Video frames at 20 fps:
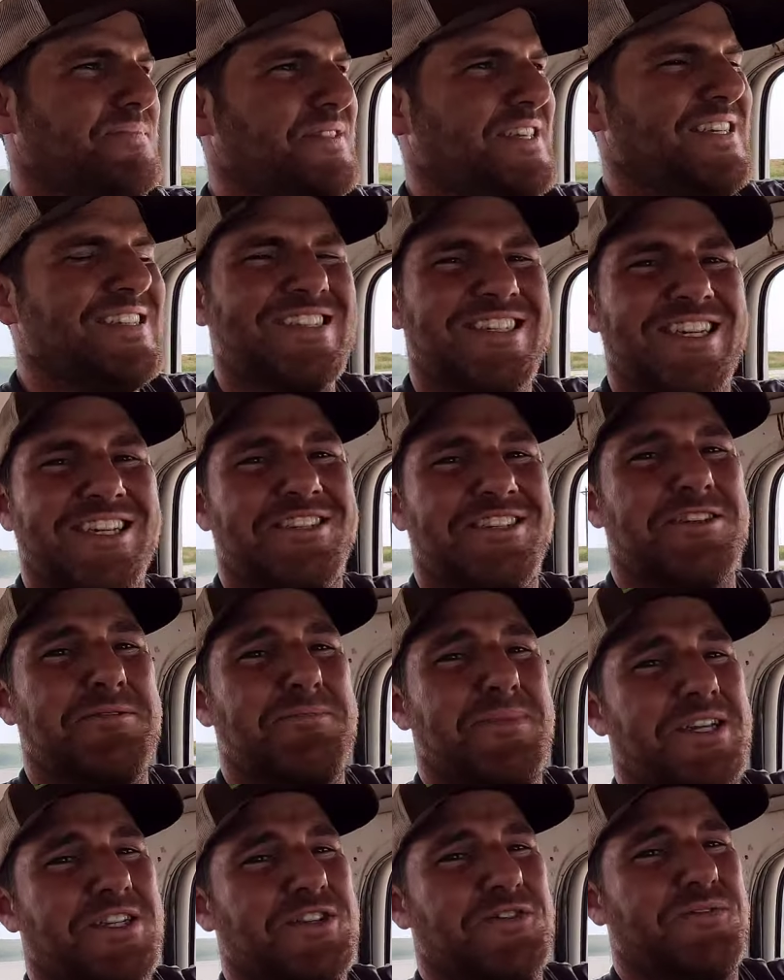This
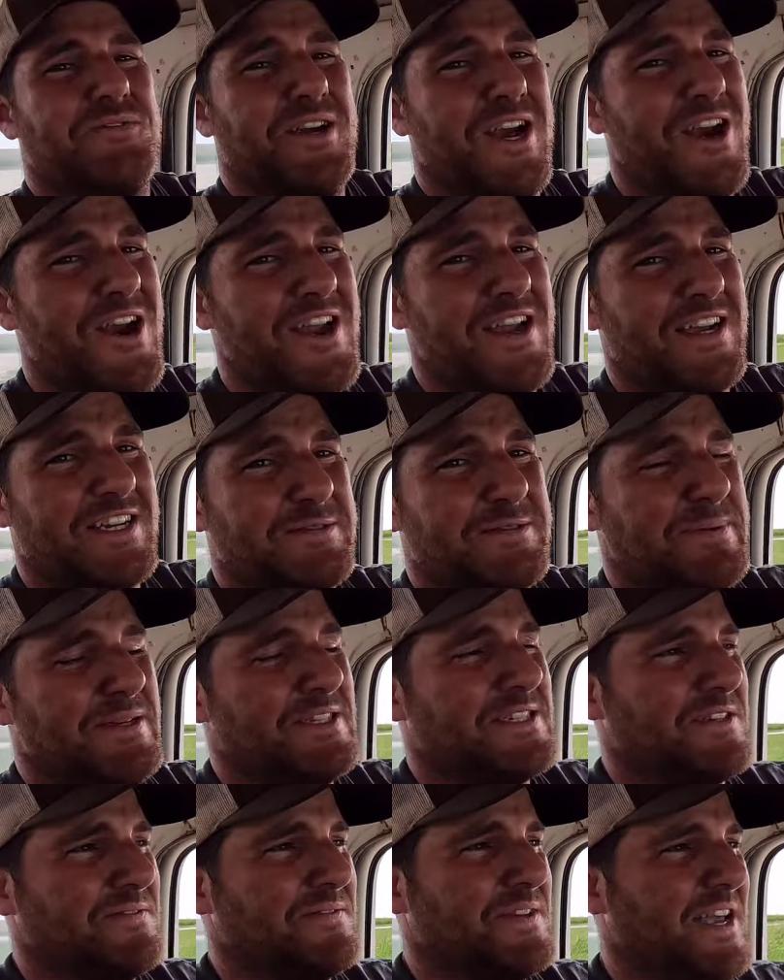system is very
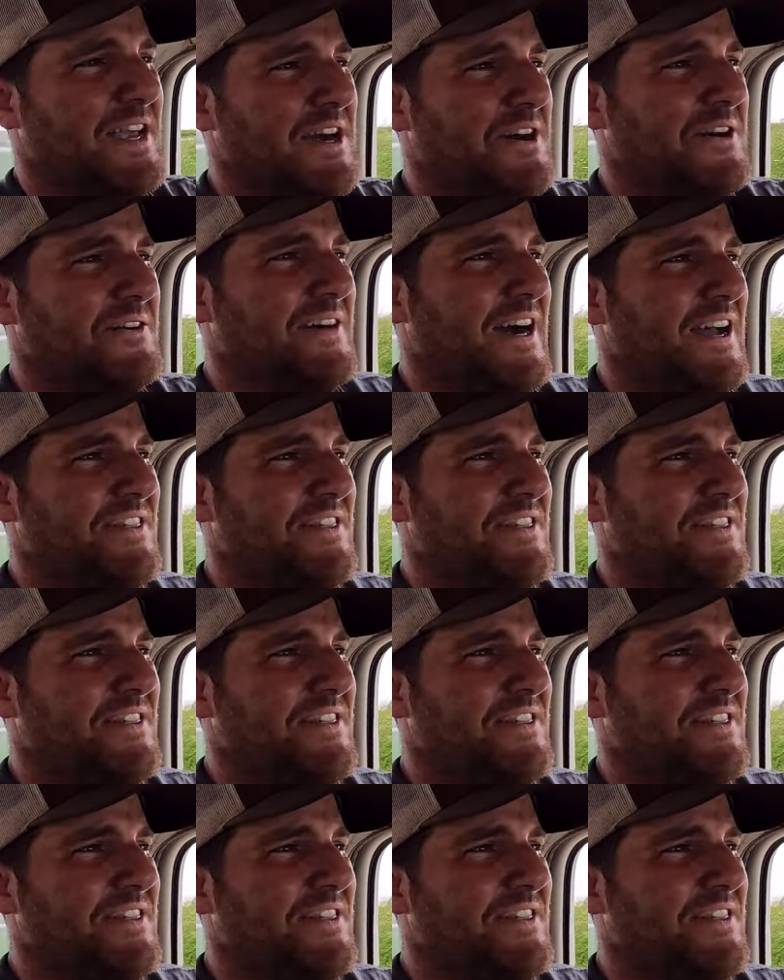expensive now.